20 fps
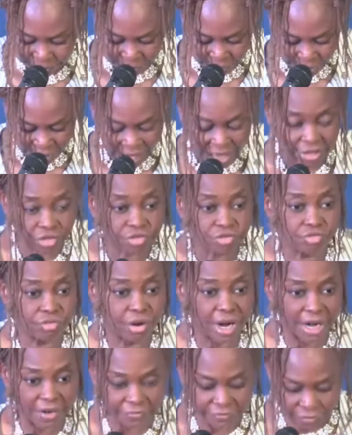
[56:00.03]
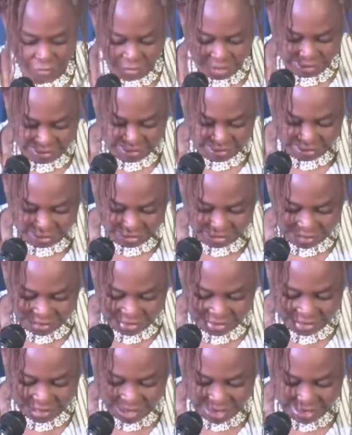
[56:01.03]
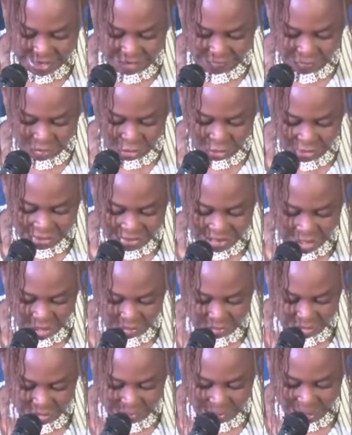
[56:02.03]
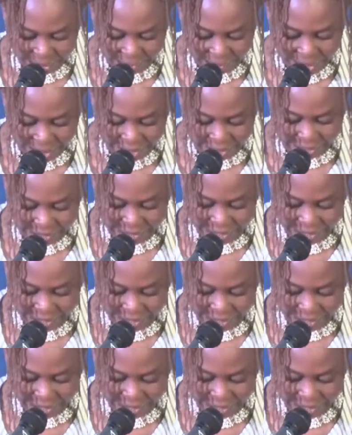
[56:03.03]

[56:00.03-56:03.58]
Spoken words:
and strive for excellence, I have no doubt in my mind